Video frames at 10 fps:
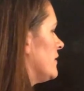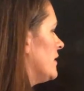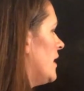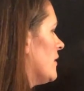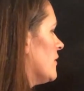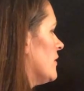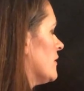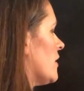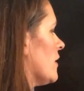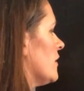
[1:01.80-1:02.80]
together is
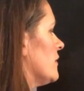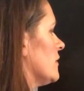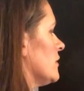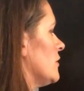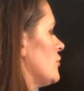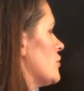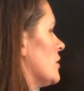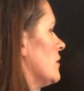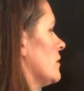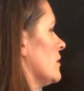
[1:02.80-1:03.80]
called the
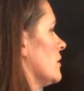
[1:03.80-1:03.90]
solution.